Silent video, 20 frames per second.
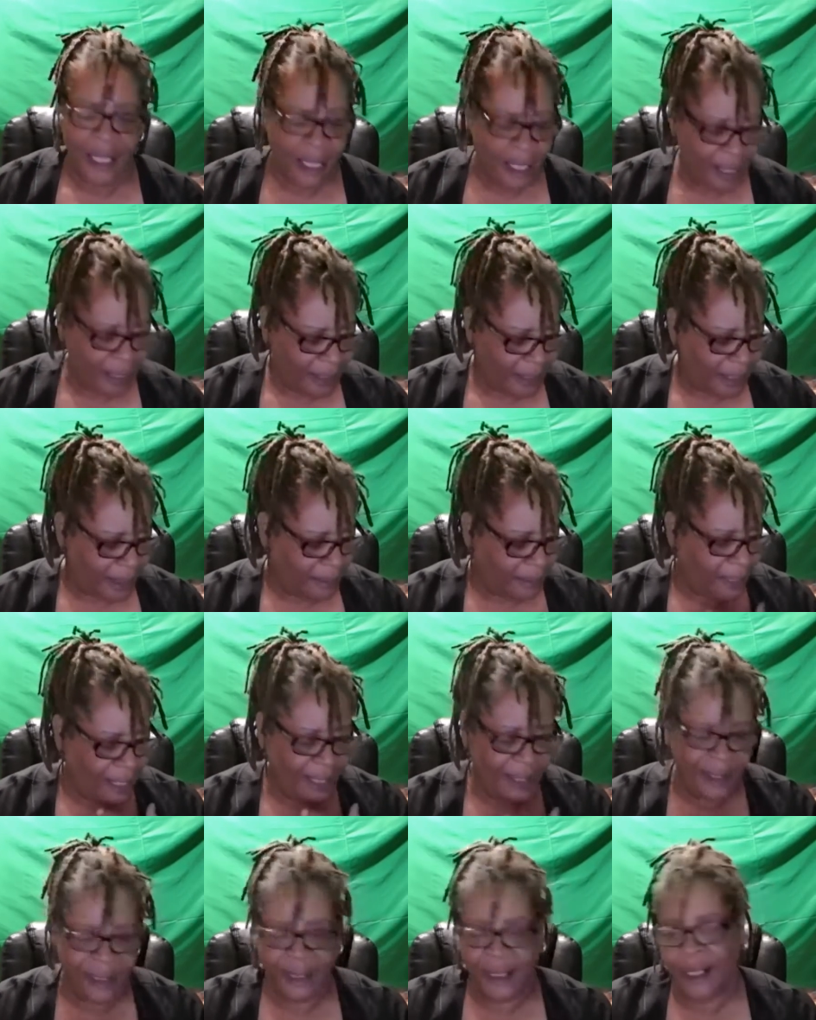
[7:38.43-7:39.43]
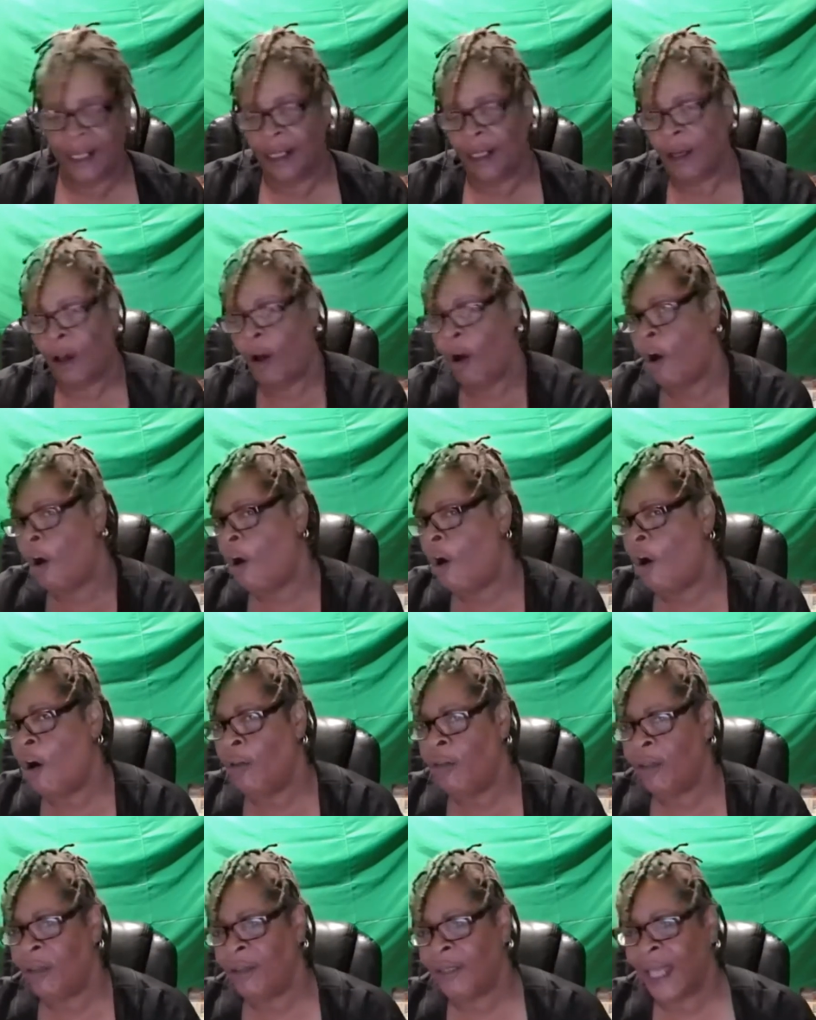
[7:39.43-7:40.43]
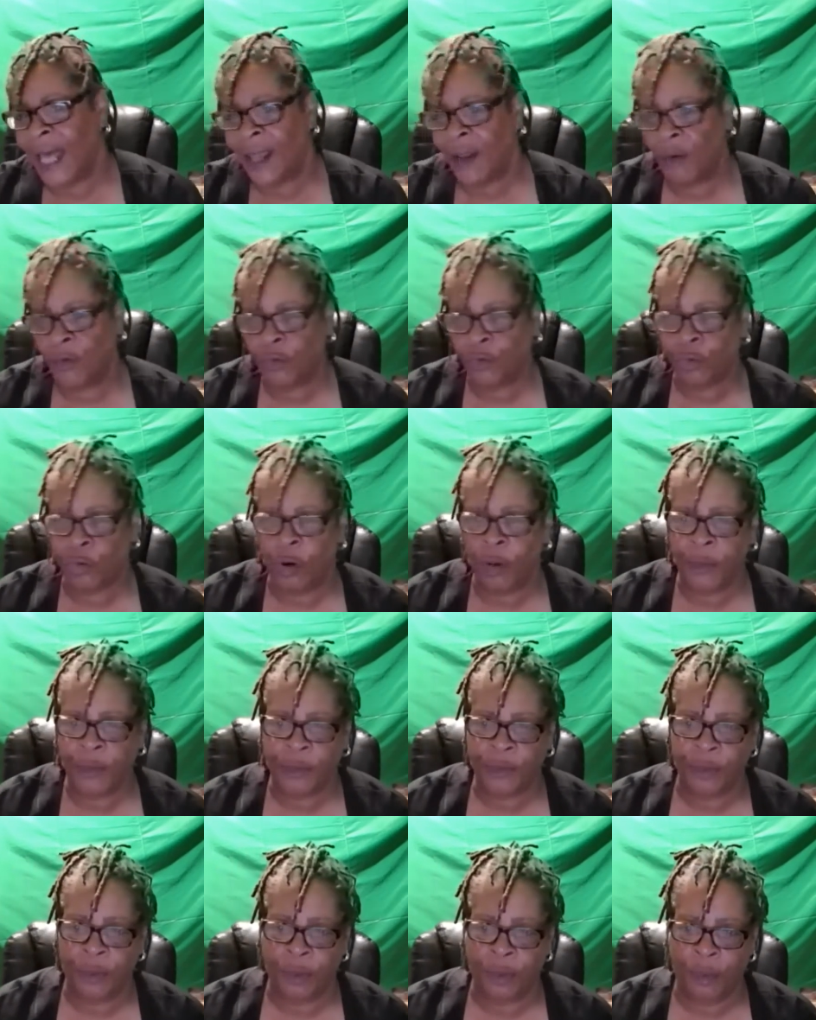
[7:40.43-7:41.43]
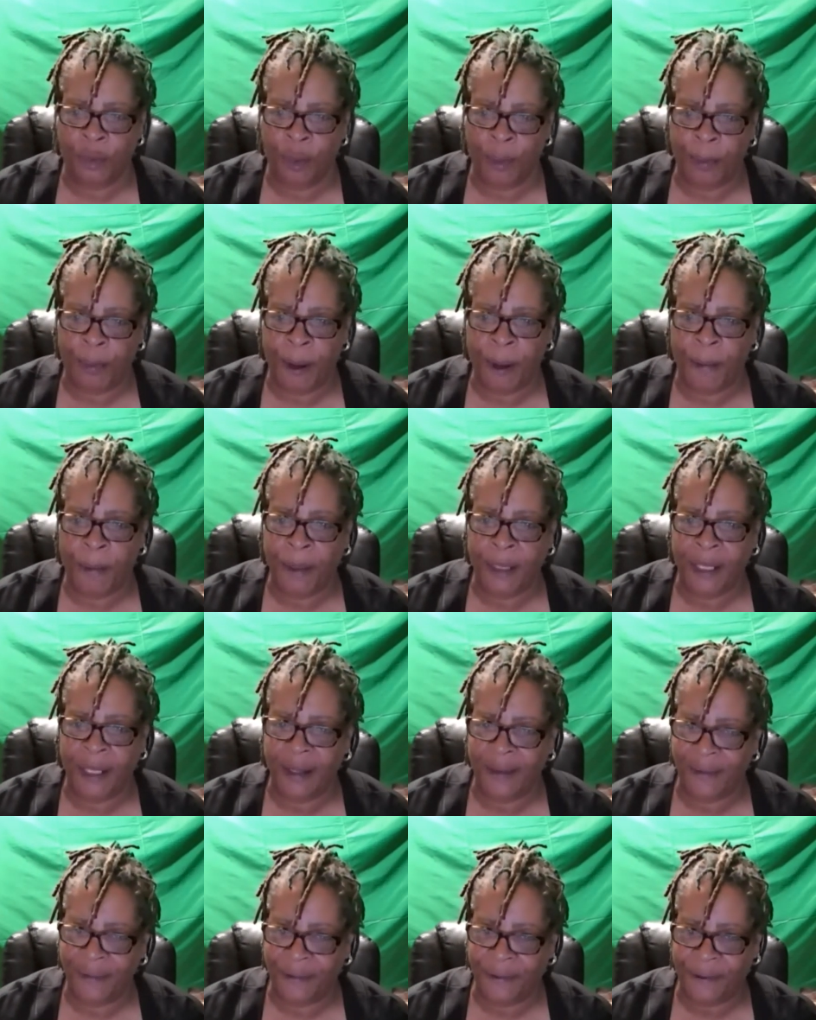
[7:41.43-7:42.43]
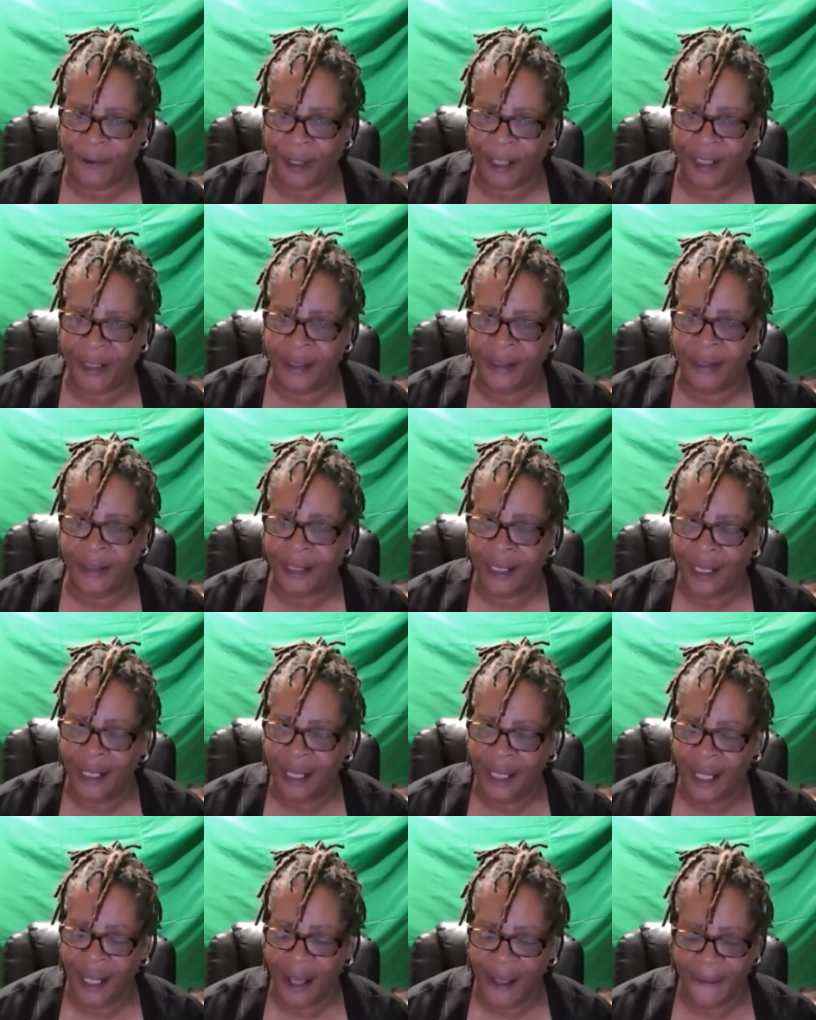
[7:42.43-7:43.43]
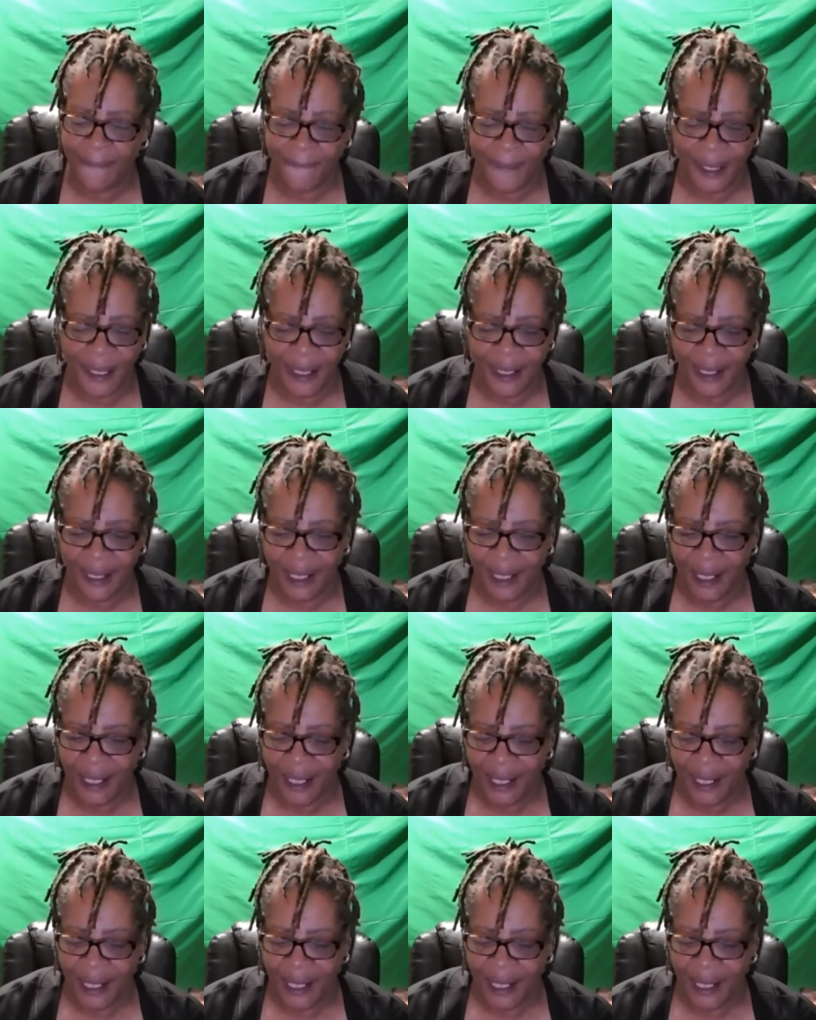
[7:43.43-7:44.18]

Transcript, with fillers: And it seems like all of Donald Trump's Republican friends, I mean,